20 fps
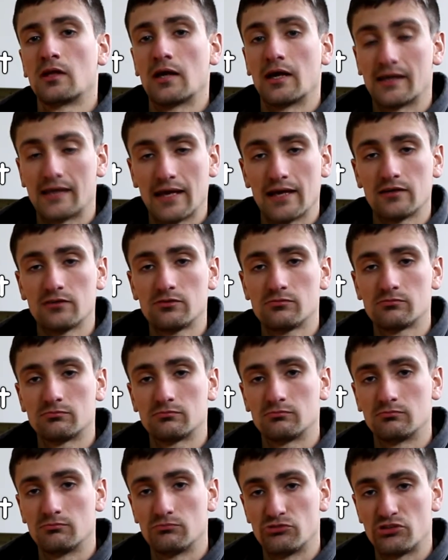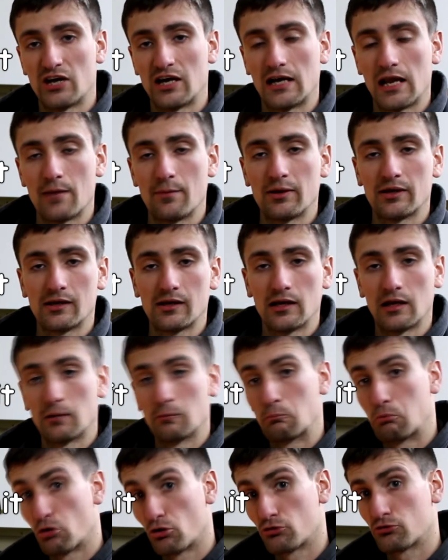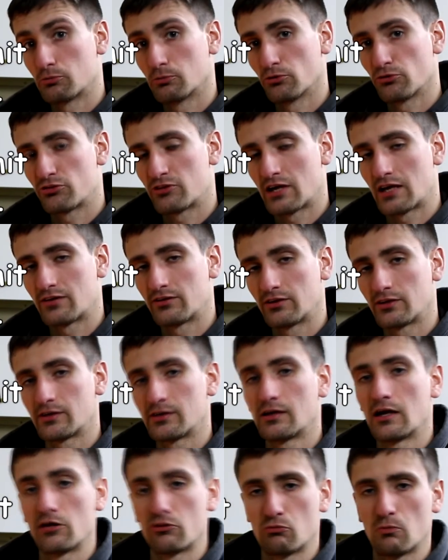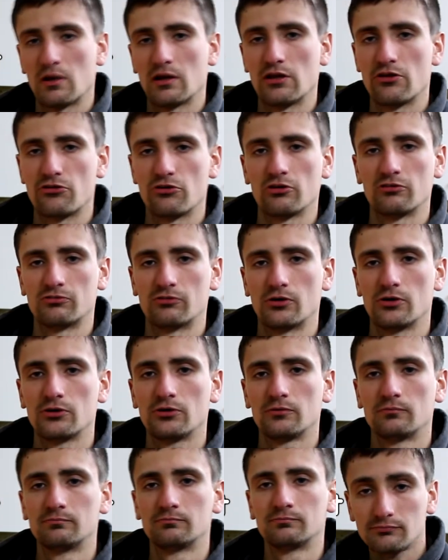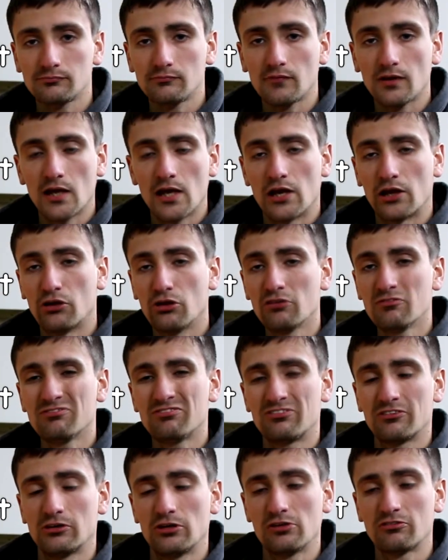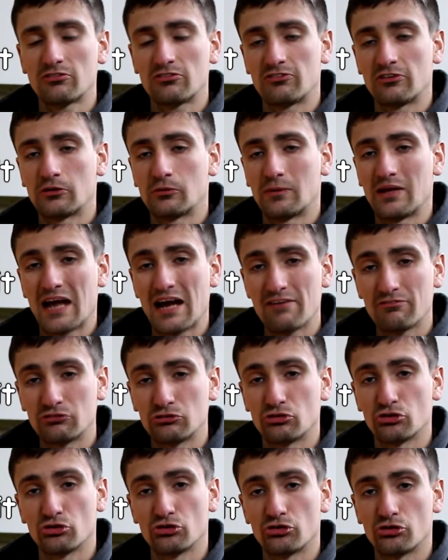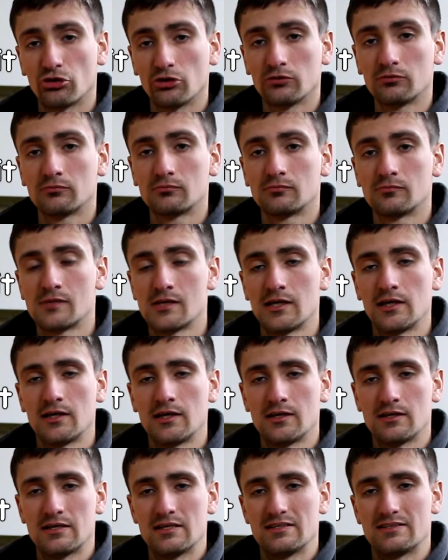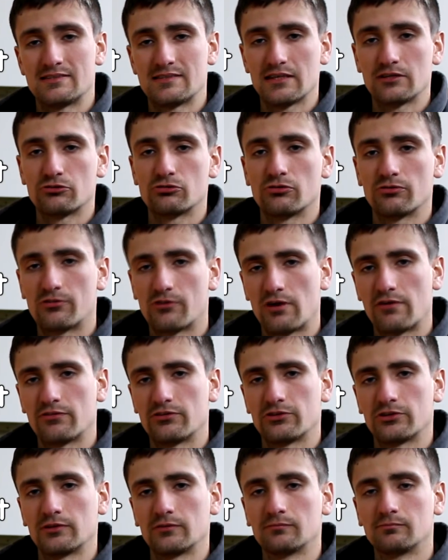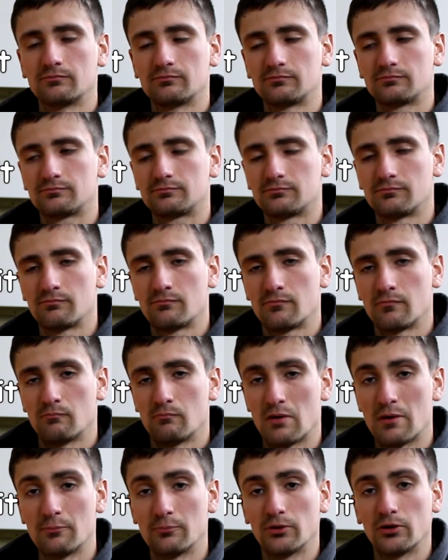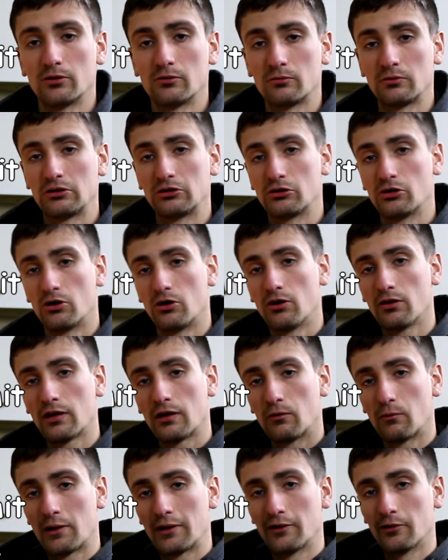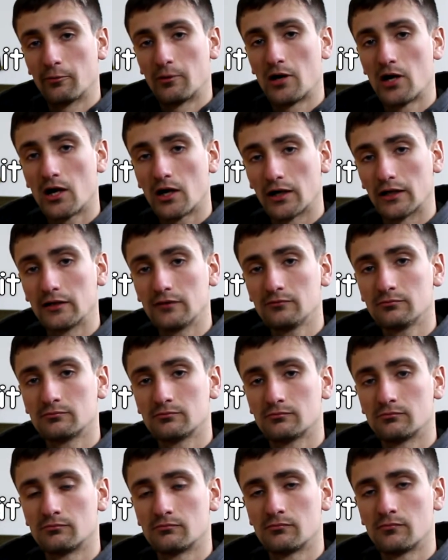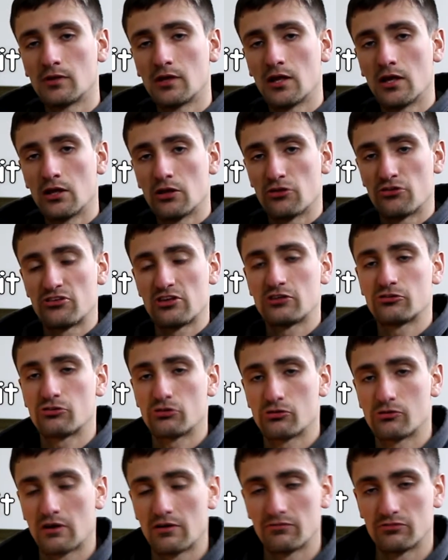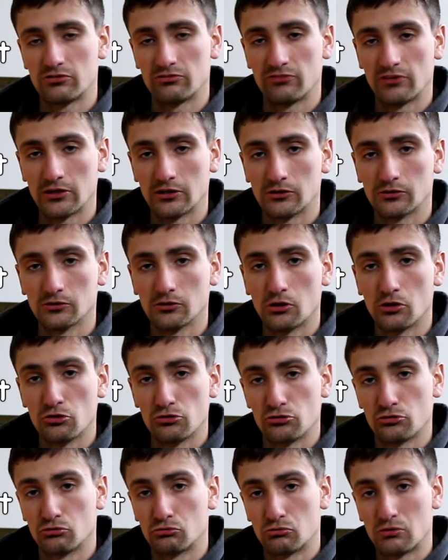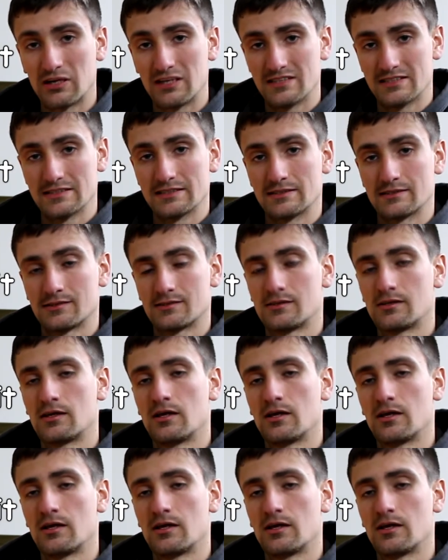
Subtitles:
Again, dynamic and possible static as well as off-road. And another thing we haven't touched on is centre of gravity. Remember, when you've got all that weight up high, centre of the gravity vehicle also raises,